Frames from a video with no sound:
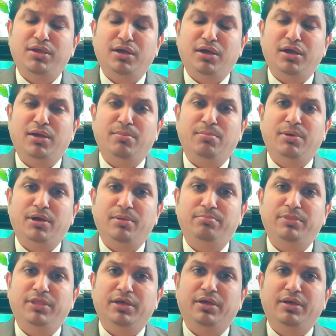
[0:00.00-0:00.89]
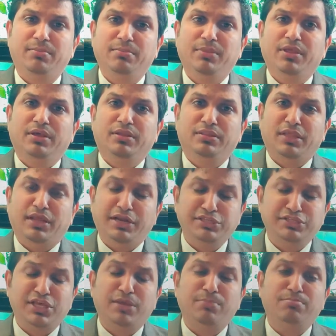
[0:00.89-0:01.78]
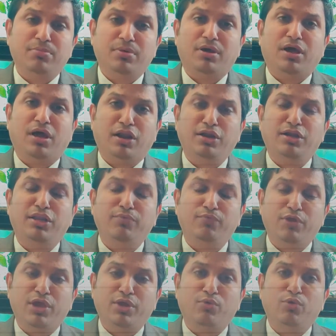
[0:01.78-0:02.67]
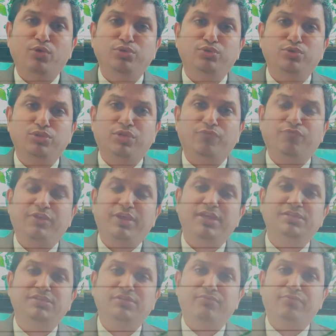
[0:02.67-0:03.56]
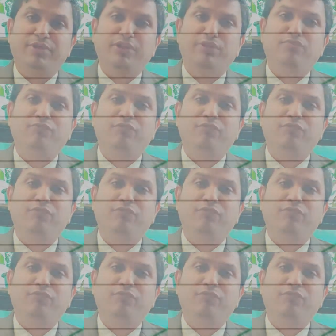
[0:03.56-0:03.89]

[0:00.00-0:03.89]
The regime currently we are going through the phase when